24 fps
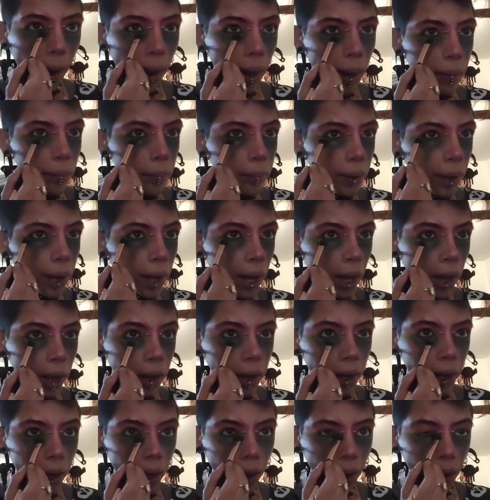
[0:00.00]
and pat
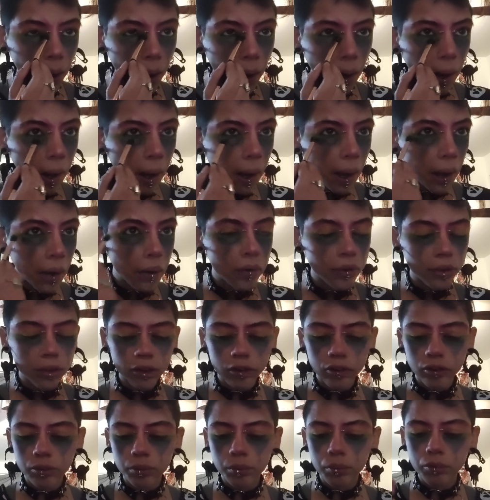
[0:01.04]
it at
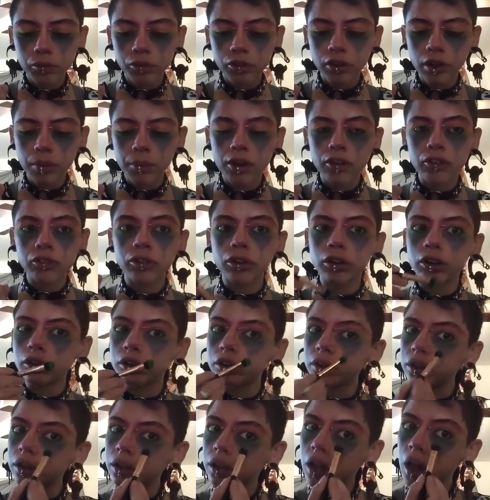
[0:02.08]
this
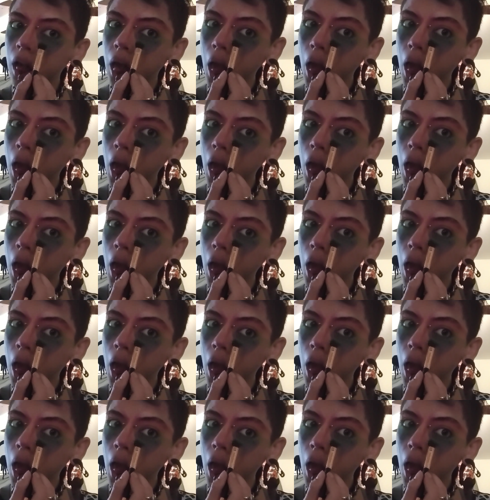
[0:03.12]
semicircle